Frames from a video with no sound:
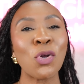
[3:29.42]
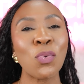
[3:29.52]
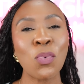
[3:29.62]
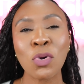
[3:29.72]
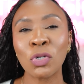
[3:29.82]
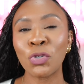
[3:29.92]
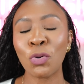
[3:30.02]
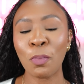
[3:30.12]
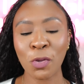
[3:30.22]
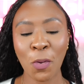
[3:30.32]
your
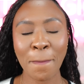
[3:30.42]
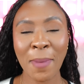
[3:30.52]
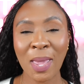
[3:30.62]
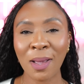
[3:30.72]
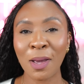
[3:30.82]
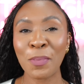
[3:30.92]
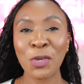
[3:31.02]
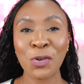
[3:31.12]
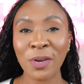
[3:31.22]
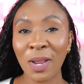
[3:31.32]
wardrobe, your makeup,
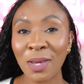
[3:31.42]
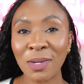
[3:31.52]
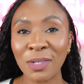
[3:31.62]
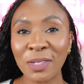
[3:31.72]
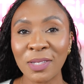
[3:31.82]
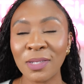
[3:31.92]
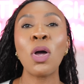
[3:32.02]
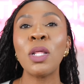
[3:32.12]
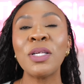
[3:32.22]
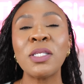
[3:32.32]
your nails.
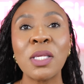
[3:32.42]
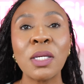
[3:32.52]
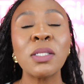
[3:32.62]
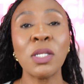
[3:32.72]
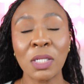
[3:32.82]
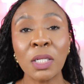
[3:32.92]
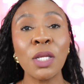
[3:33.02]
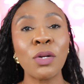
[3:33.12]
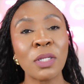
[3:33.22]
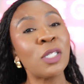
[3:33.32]
All of these things
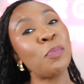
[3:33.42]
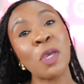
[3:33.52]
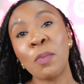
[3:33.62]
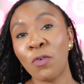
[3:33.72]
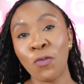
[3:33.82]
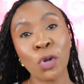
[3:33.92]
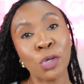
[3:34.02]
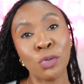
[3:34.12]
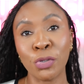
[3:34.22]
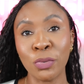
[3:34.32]
literally speak before
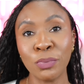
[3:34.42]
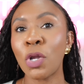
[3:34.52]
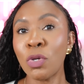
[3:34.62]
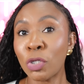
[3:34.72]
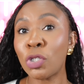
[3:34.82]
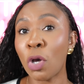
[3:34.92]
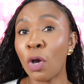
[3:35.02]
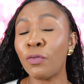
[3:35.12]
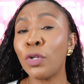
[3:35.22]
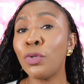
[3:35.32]
you do. Are you a
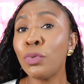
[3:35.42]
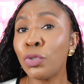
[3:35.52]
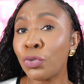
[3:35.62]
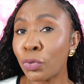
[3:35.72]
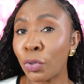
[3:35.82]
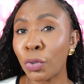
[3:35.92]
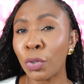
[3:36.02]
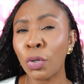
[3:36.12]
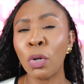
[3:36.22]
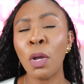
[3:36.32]
soft, neutral
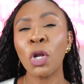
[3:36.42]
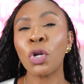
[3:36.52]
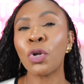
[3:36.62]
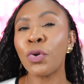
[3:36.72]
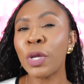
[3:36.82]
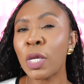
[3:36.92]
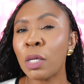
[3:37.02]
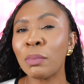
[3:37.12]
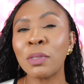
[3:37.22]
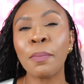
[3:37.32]
girl,
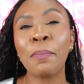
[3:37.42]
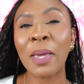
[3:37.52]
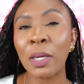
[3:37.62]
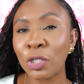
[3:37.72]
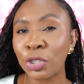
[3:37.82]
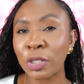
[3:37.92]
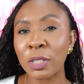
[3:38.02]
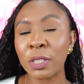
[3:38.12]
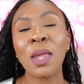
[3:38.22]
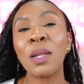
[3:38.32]
creams,
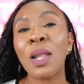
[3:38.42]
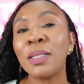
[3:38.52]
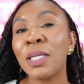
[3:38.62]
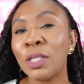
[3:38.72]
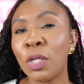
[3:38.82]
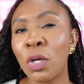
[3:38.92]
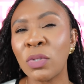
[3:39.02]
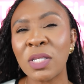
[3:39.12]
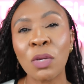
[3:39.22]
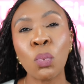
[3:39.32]
beiges, and latte
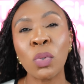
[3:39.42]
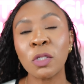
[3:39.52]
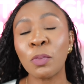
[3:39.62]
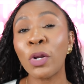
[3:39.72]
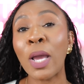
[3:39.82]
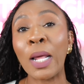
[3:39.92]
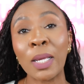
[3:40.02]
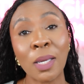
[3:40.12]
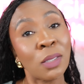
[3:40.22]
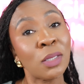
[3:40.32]
tones that whisper
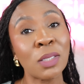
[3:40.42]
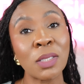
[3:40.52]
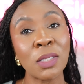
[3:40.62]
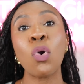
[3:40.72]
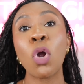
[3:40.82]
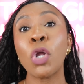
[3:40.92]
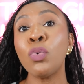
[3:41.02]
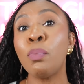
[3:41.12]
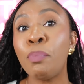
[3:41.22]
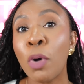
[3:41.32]
elegance? Or are
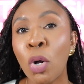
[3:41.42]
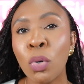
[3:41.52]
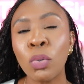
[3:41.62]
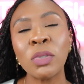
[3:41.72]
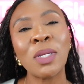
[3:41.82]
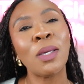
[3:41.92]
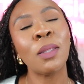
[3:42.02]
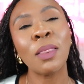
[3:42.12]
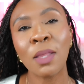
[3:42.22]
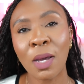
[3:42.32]
you bold
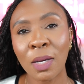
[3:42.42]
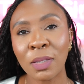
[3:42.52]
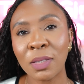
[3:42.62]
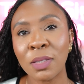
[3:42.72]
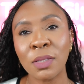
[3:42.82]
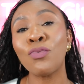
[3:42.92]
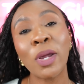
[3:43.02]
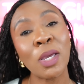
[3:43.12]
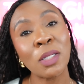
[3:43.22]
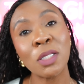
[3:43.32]
and luxe,
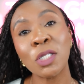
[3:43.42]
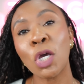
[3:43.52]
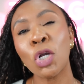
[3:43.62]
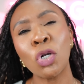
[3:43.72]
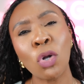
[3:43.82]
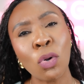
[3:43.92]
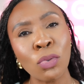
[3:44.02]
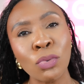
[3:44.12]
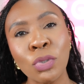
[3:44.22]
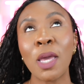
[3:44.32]
reds,
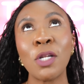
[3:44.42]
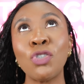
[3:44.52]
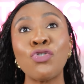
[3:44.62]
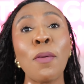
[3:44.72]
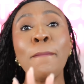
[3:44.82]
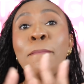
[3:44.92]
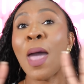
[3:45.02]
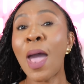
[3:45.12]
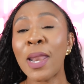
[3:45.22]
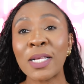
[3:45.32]
gold, and
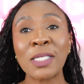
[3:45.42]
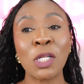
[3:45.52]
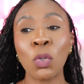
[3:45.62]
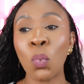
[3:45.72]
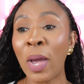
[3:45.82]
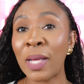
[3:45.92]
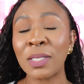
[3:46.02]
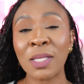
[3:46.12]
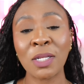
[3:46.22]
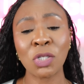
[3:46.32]
dramatic
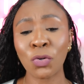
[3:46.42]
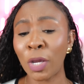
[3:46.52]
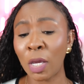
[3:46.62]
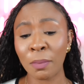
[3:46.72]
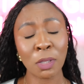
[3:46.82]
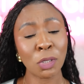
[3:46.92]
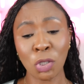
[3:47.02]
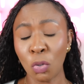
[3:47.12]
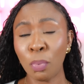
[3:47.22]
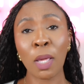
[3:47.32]
silhouettes that scream,
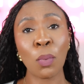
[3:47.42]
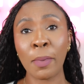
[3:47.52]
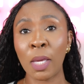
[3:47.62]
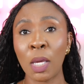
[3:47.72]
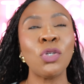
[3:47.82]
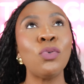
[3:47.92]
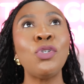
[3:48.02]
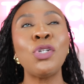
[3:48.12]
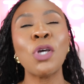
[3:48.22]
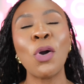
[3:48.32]
don't play with me? You
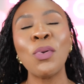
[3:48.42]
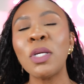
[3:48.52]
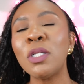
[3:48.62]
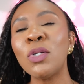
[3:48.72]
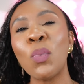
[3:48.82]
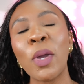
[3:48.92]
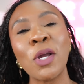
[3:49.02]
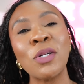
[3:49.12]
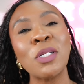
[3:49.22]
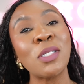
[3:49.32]
don't need to
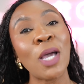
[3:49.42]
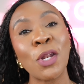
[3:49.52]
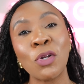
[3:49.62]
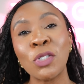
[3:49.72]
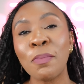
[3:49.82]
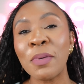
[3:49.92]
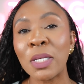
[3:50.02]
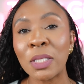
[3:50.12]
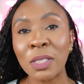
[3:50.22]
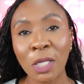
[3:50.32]
wear designer to
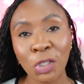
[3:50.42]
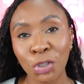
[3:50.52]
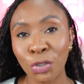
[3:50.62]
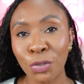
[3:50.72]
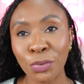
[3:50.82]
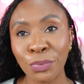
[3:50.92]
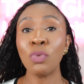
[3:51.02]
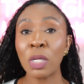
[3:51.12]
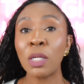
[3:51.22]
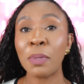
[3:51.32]
be intentional.
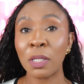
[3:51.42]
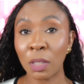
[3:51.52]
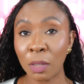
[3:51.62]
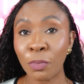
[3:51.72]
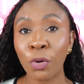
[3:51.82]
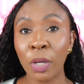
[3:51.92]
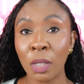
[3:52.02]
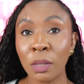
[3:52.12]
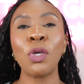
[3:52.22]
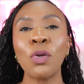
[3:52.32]
You need to be
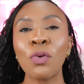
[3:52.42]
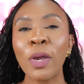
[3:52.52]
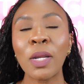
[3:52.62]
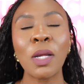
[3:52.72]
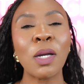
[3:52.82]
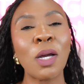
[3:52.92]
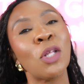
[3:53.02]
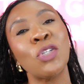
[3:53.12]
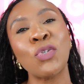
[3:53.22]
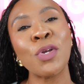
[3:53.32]
deliberate. Curate a
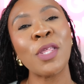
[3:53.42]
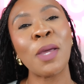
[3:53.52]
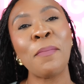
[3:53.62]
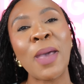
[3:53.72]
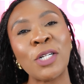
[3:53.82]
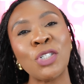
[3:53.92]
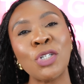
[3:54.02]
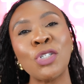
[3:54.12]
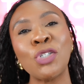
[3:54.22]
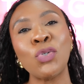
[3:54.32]
color story that
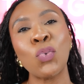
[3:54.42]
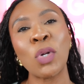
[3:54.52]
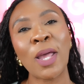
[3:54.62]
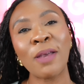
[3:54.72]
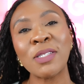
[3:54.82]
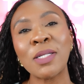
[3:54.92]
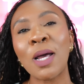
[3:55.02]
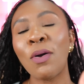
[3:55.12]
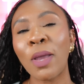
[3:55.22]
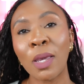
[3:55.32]
matches your
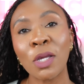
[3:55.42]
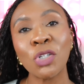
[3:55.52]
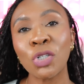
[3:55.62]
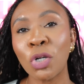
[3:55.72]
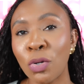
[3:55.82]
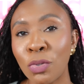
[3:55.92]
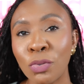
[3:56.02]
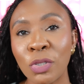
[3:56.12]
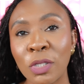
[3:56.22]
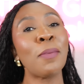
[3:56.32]
lifestyle and your
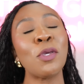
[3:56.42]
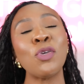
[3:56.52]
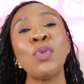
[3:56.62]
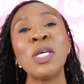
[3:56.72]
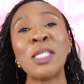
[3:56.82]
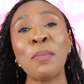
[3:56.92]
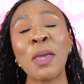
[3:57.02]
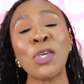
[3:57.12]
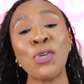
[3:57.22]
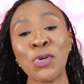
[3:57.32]
goals. Baby, you need to
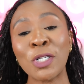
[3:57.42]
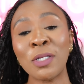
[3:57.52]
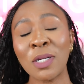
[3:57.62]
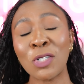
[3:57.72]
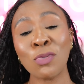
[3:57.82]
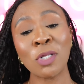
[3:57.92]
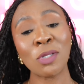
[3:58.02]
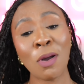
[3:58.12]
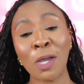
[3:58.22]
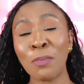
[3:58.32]
make your look do the
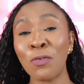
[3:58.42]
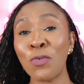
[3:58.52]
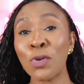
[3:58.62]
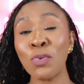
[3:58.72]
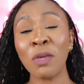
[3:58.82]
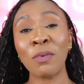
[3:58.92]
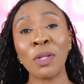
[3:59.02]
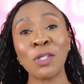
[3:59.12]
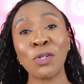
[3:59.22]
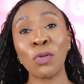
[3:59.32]
talking before you even
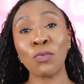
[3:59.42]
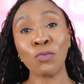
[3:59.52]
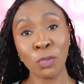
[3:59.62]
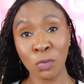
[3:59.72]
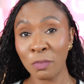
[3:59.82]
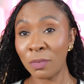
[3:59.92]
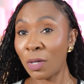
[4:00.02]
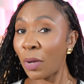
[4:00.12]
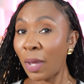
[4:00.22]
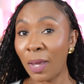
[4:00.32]
enter the room,
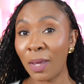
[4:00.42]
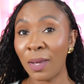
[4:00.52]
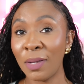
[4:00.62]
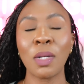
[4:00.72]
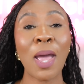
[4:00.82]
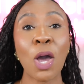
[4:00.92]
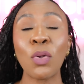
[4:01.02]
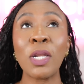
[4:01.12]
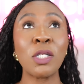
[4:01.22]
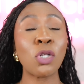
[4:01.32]
okay? Now,
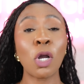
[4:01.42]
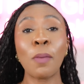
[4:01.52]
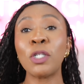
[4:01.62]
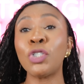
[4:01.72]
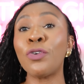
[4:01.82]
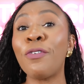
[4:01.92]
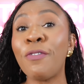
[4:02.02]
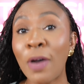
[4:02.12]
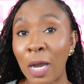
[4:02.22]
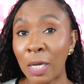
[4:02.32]
let's talk about your
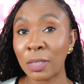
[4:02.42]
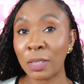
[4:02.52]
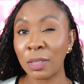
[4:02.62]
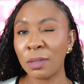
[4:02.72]
font.